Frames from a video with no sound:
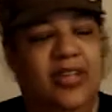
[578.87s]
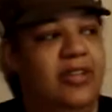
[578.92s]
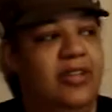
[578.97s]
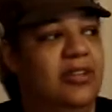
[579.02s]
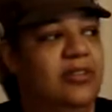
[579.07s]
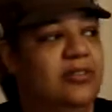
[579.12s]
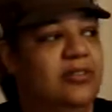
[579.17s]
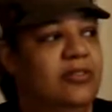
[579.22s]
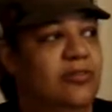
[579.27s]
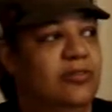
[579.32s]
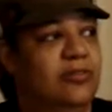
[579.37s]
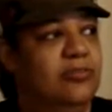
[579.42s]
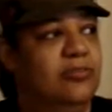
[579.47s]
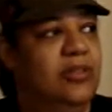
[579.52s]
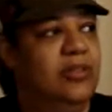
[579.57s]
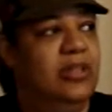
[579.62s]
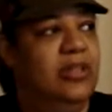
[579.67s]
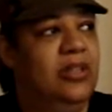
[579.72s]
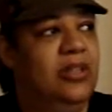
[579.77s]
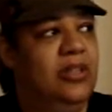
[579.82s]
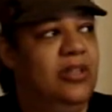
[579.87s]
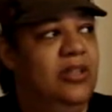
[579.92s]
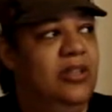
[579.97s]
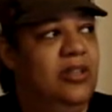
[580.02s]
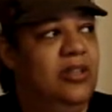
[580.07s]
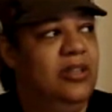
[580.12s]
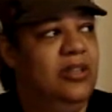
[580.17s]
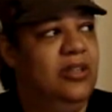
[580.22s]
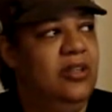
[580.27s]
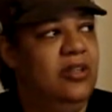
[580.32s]
And
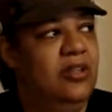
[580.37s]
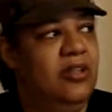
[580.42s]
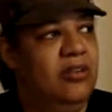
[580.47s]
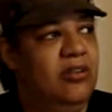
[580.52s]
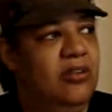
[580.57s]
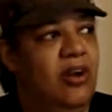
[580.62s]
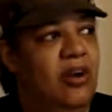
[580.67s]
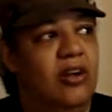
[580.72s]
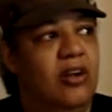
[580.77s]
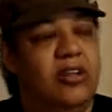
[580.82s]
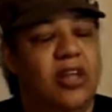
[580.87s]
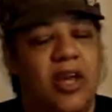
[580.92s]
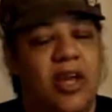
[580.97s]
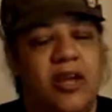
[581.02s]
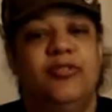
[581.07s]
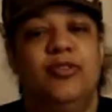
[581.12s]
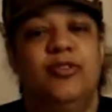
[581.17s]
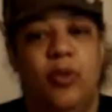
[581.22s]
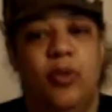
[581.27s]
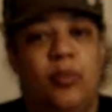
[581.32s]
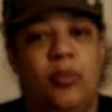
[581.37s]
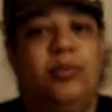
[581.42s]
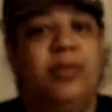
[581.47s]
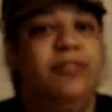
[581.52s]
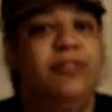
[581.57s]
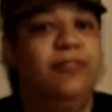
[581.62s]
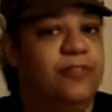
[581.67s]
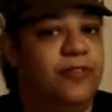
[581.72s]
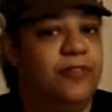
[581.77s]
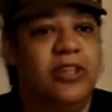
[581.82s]
our lives won't
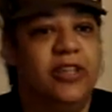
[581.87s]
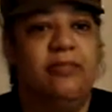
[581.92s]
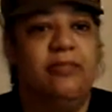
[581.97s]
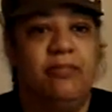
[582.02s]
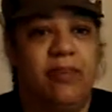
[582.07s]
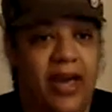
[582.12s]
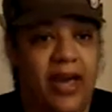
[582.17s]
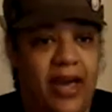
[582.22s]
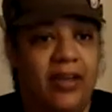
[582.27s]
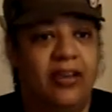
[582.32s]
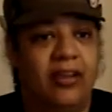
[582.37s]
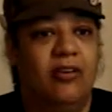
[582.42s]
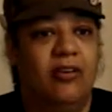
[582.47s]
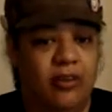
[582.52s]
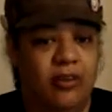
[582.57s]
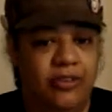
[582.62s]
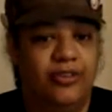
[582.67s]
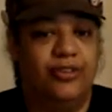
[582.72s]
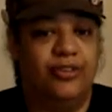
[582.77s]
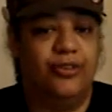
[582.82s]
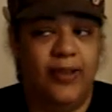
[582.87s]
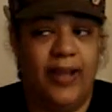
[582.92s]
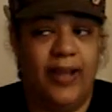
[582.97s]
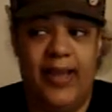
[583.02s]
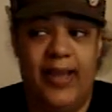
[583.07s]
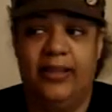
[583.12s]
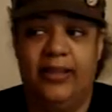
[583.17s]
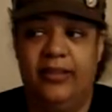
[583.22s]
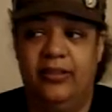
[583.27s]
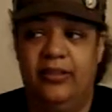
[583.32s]
be fully back on
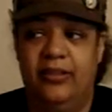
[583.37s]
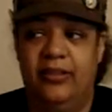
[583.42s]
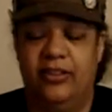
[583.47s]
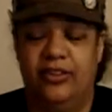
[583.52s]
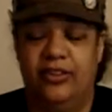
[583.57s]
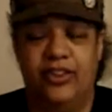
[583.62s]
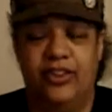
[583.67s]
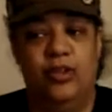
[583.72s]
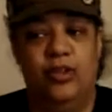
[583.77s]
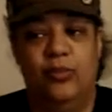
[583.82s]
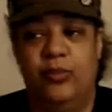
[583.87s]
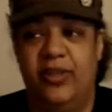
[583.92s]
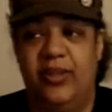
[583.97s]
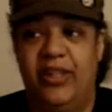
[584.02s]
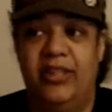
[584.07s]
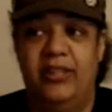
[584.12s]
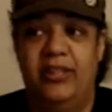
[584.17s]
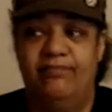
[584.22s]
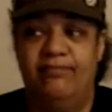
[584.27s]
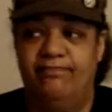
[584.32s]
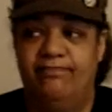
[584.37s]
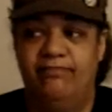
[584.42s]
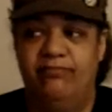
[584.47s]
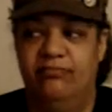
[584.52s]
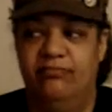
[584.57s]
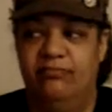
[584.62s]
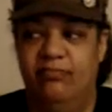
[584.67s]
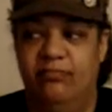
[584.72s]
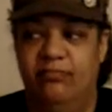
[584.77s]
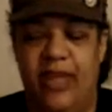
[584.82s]
track until we
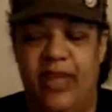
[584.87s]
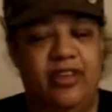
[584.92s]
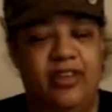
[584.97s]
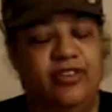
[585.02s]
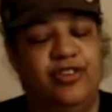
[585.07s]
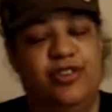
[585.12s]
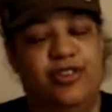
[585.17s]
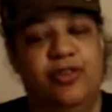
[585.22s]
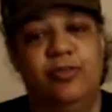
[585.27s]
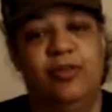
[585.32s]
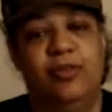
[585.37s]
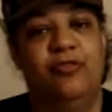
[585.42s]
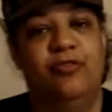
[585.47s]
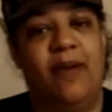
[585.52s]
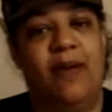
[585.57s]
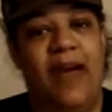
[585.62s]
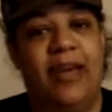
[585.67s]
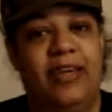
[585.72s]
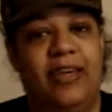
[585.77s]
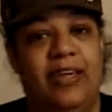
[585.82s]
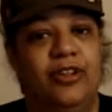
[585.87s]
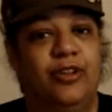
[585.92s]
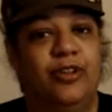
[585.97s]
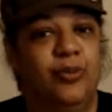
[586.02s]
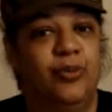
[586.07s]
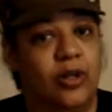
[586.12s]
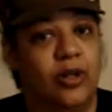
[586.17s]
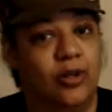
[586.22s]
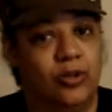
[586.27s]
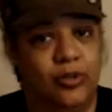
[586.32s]
manage to move back
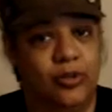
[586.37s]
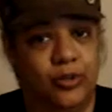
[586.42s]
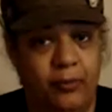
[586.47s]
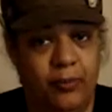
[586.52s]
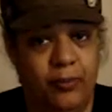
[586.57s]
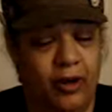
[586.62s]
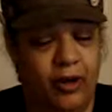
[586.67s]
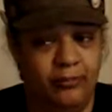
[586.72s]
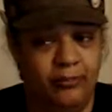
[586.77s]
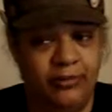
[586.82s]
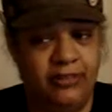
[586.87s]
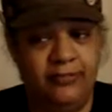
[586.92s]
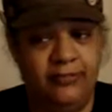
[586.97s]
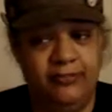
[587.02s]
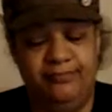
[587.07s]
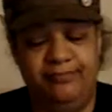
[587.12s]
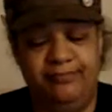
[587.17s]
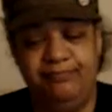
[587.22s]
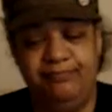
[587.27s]
into our old apartment